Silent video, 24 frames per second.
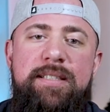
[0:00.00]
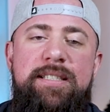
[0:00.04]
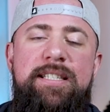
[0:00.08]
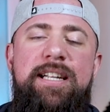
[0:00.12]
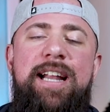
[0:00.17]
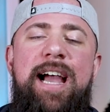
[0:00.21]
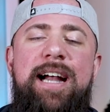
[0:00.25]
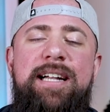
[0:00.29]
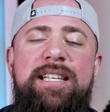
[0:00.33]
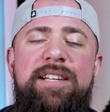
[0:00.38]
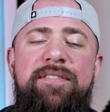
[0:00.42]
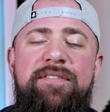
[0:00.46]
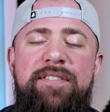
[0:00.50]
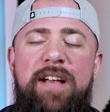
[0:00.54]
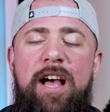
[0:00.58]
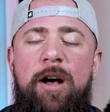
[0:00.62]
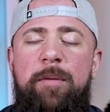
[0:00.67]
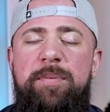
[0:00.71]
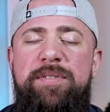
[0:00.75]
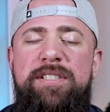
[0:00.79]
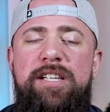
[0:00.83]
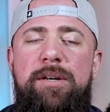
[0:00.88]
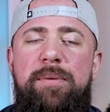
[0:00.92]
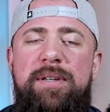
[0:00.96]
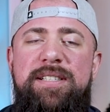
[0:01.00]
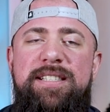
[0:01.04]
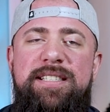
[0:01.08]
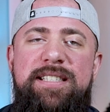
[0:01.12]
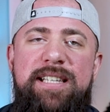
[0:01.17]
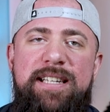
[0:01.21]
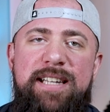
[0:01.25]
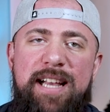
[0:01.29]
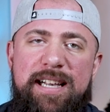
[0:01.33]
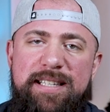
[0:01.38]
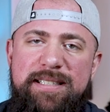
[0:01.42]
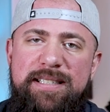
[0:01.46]
Senactiv helps deal with
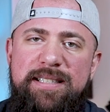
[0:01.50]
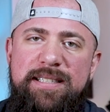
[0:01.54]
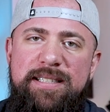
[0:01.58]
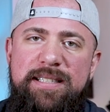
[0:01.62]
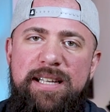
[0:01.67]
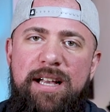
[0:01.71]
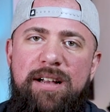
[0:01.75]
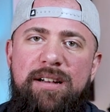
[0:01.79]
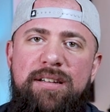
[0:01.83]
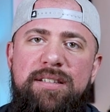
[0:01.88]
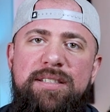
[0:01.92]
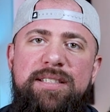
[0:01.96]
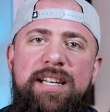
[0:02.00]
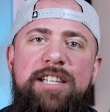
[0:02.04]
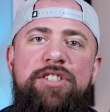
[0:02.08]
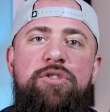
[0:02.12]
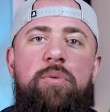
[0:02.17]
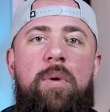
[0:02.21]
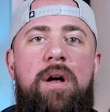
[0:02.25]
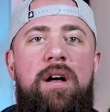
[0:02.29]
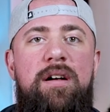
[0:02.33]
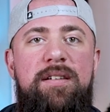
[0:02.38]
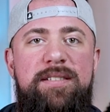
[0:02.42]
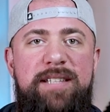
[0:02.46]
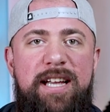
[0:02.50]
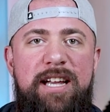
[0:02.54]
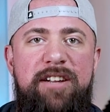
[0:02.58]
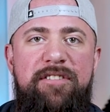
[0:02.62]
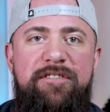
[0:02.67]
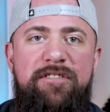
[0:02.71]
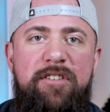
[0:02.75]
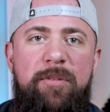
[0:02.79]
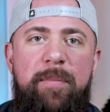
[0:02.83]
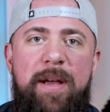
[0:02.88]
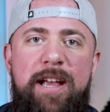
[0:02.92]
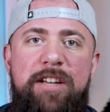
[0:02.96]
senescent cells as well as
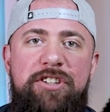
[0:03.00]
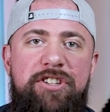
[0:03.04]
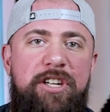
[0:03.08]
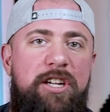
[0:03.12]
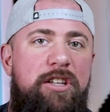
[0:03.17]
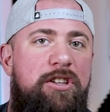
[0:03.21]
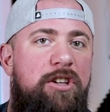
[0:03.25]
inflammation.